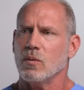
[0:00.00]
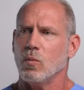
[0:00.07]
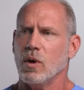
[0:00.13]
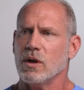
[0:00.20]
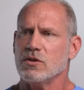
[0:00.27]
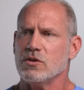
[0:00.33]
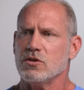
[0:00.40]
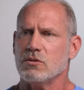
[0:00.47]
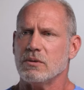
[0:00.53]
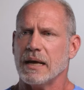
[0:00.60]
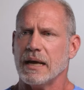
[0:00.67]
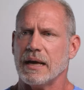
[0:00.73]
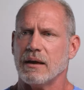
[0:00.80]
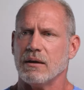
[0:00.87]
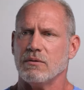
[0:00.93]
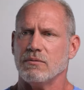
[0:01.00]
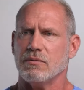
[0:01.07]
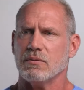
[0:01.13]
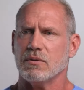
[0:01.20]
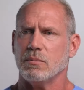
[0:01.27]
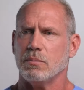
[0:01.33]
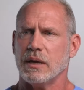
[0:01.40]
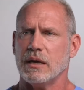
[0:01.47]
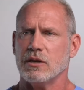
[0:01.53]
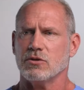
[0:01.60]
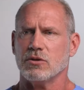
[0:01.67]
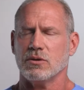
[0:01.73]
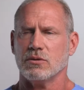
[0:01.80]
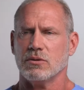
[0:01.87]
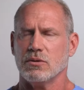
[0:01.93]
Once you have the
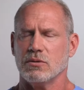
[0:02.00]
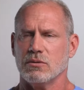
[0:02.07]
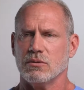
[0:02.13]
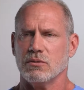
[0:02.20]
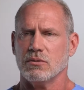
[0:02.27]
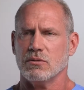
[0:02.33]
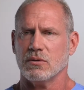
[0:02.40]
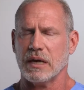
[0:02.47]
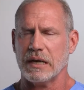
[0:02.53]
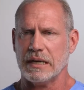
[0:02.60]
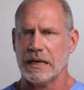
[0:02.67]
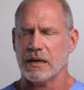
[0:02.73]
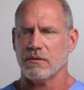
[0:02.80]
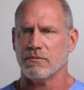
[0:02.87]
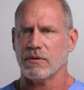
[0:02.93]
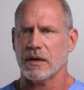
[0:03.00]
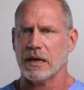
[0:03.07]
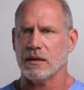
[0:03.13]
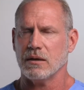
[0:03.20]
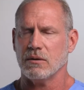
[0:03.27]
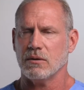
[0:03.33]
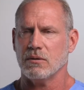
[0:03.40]
patient identified,